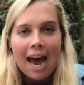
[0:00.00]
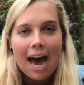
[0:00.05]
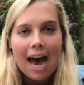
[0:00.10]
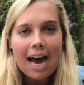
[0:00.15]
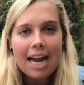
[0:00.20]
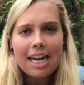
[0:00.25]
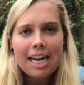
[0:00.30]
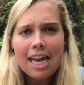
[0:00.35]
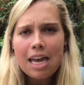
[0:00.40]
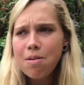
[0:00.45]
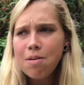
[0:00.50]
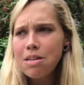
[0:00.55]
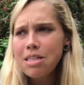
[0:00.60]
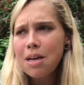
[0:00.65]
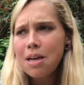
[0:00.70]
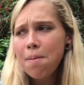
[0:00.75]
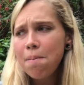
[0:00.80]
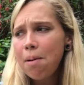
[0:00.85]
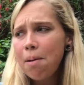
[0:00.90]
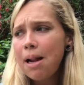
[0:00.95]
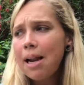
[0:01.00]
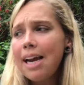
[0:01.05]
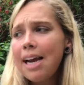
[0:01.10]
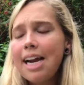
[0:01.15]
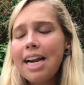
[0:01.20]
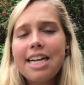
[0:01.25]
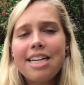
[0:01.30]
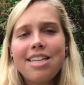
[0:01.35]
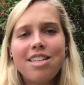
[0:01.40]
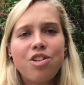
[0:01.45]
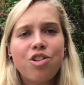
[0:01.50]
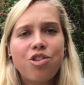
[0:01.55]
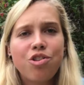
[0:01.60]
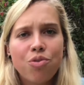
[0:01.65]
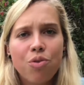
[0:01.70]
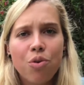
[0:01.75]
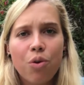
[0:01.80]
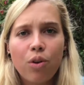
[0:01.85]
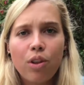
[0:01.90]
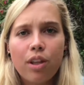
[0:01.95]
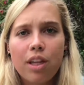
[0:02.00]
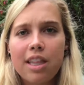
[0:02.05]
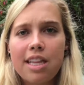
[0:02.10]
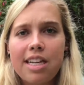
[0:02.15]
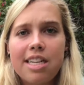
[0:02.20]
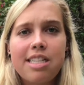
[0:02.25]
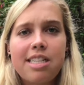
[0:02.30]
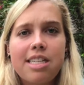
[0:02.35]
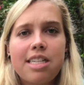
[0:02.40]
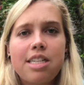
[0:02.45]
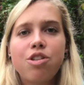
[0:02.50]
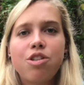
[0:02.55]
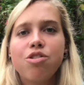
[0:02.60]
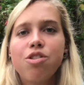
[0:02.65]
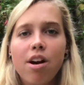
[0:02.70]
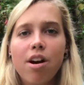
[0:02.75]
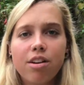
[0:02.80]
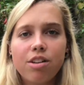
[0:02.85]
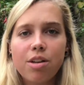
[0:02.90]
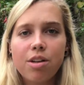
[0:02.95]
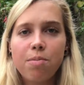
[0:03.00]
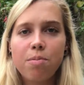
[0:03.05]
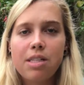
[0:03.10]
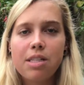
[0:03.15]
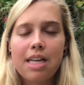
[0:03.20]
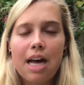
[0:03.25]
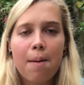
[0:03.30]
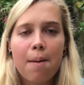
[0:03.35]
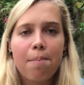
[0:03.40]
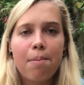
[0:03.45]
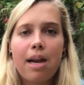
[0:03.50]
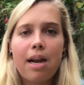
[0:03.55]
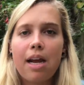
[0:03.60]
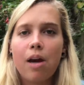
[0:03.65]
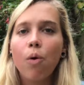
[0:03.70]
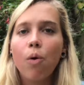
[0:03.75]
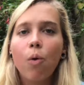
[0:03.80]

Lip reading: And he was completely distraught that this destruction was happening